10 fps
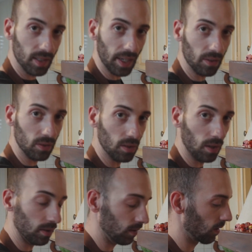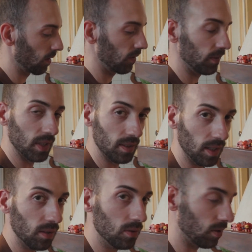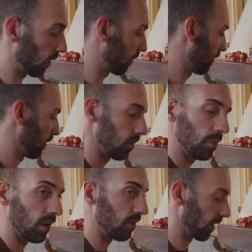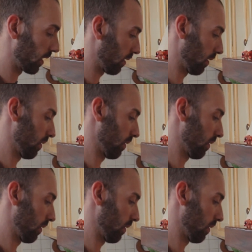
seconds on, 15 seconds off. Perfect.